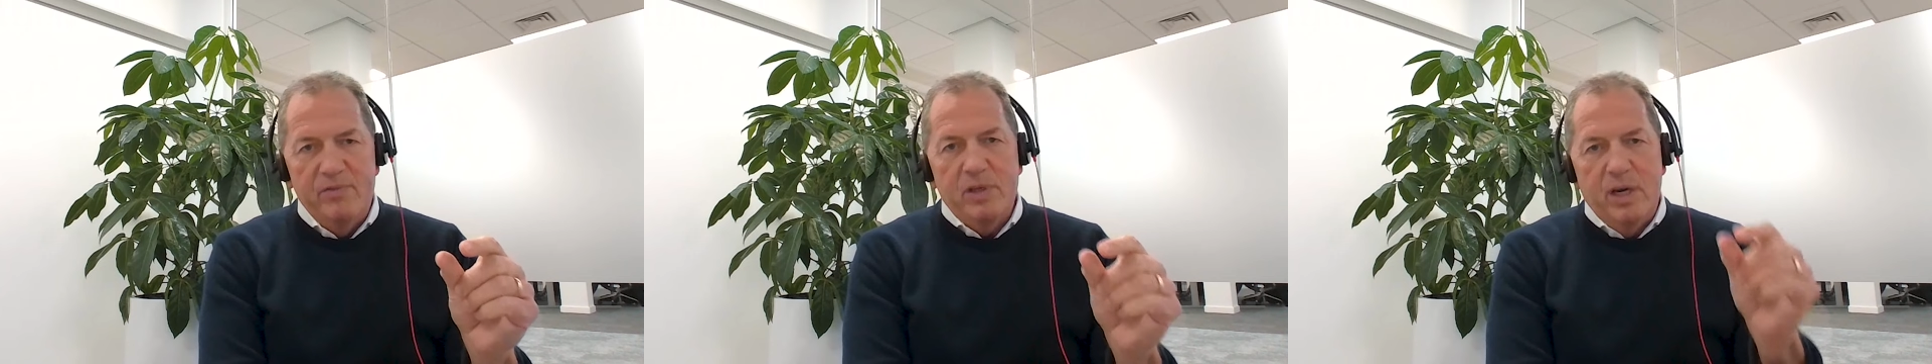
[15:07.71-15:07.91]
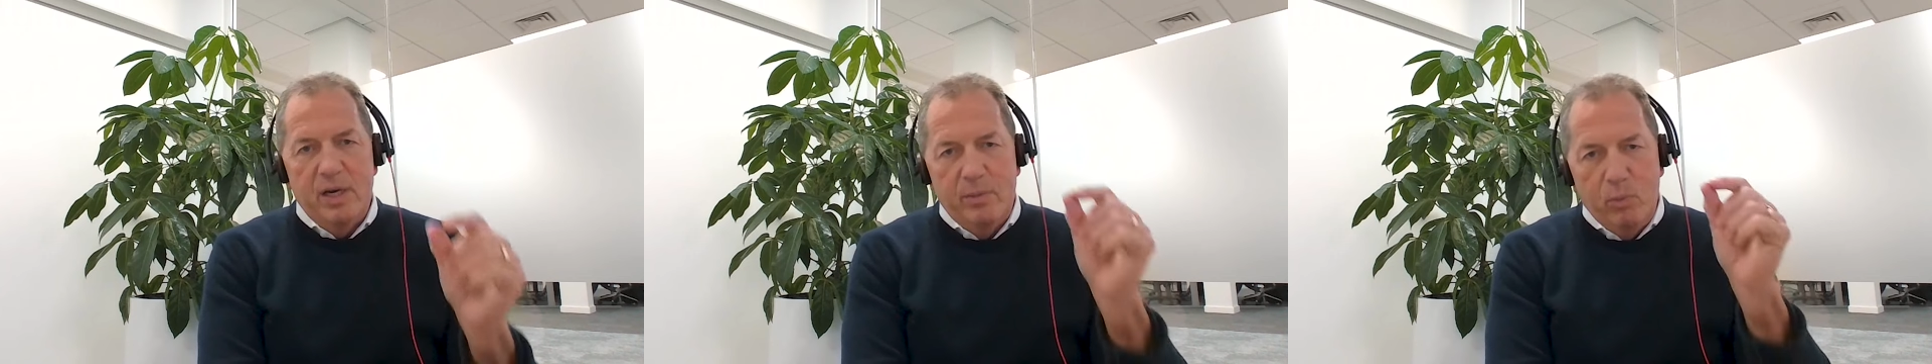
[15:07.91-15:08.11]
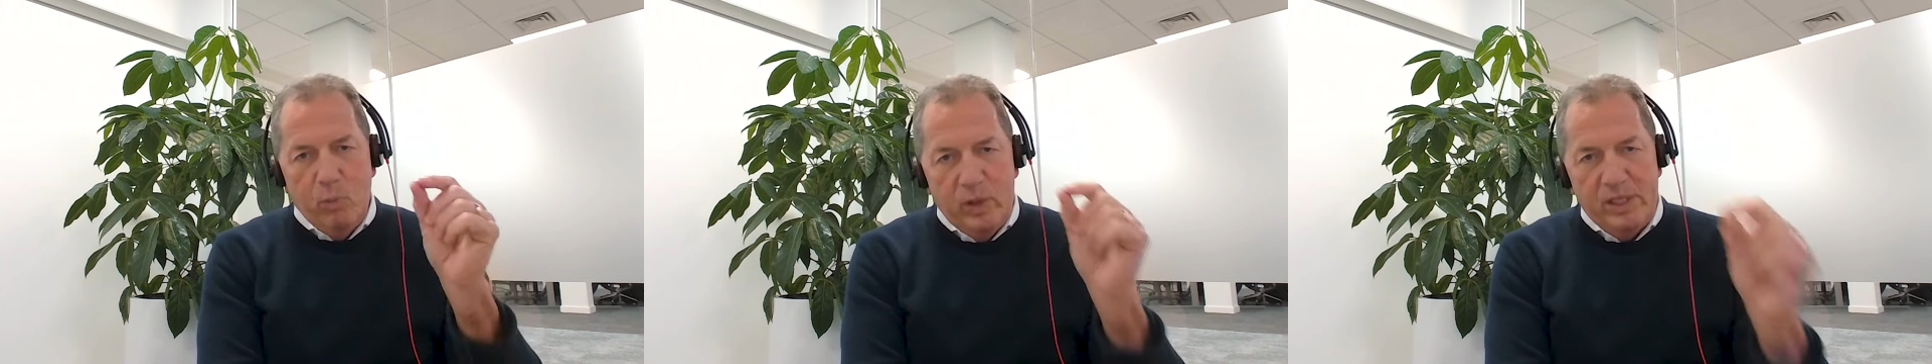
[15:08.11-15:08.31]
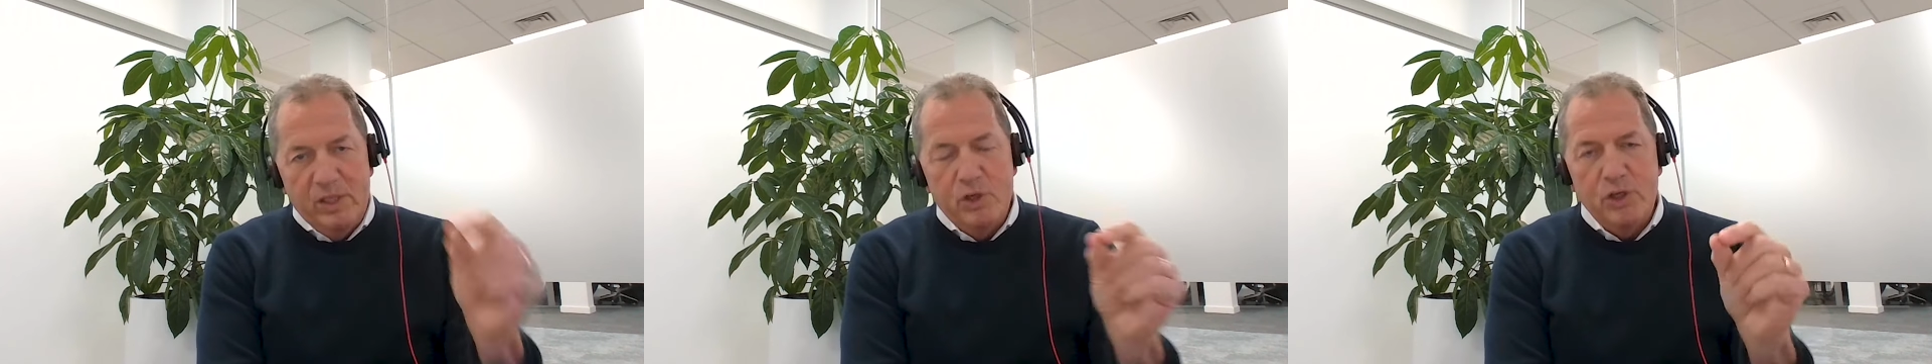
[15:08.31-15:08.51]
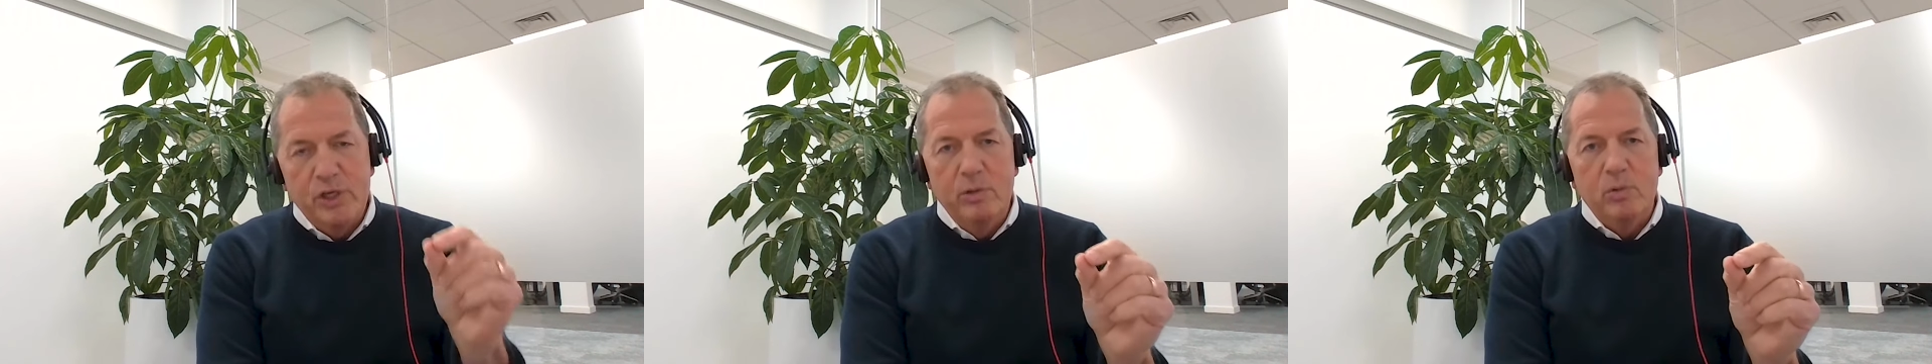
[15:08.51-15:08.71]
time,
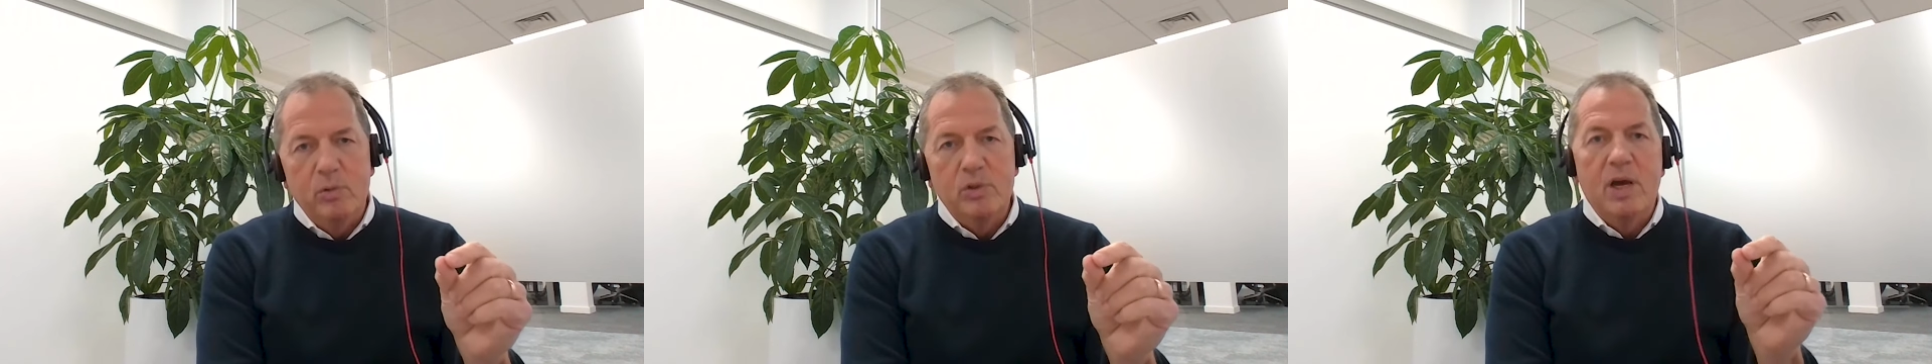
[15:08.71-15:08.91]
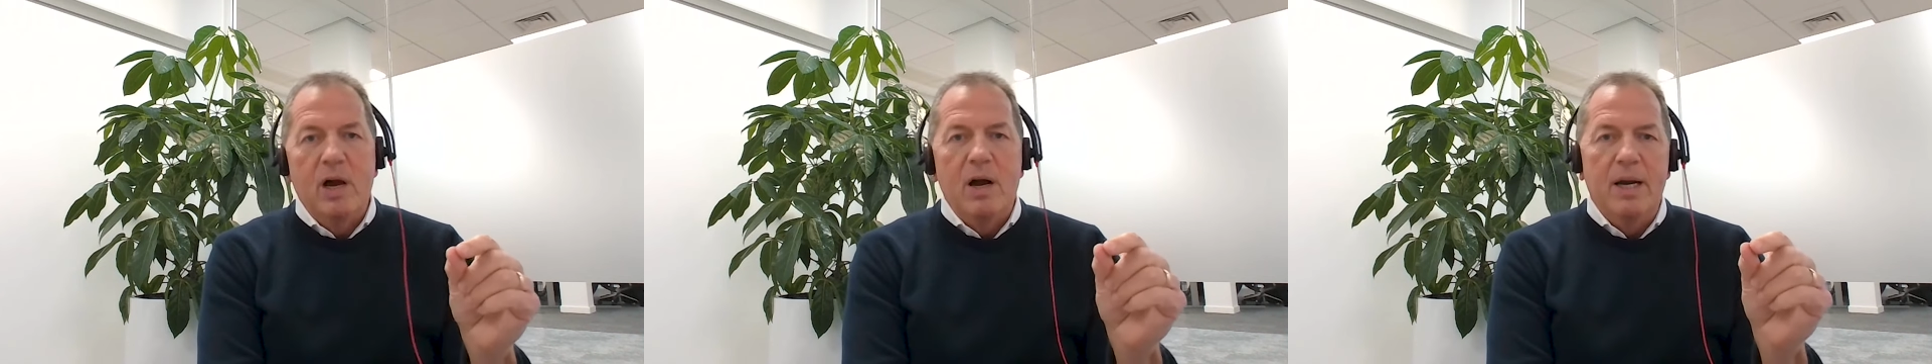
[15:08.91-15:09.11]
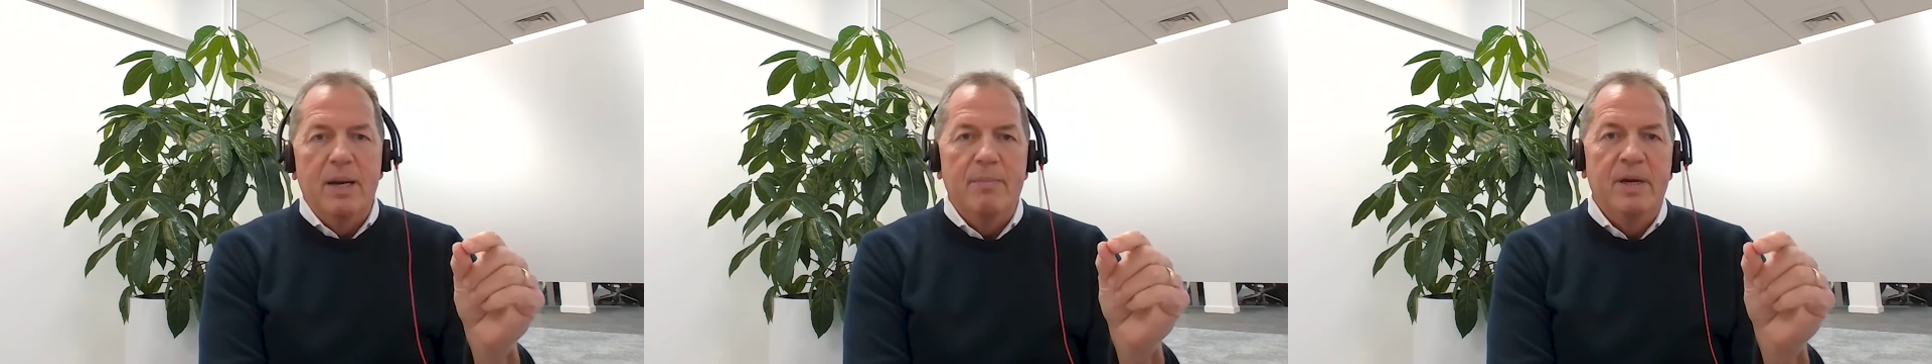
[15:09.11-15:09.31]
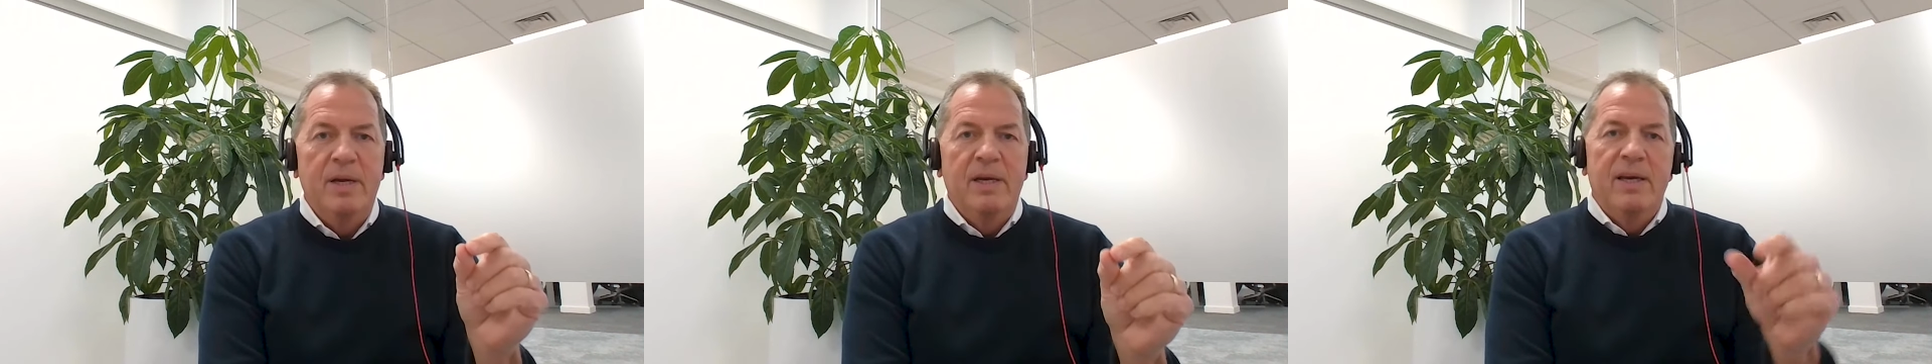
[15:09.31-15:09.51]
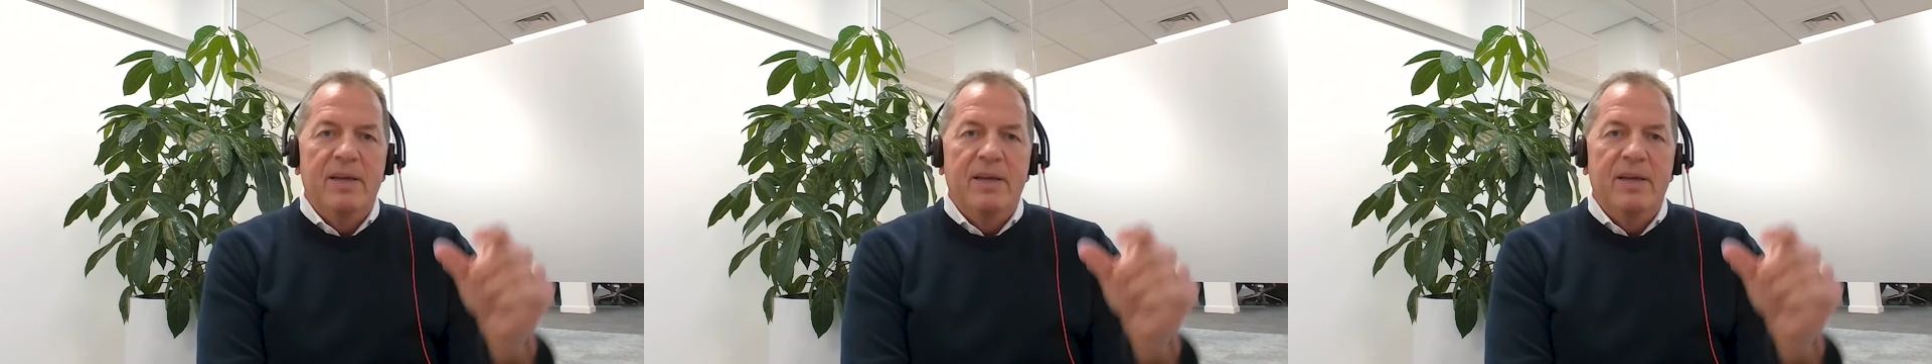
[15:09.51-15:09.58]
windshield time,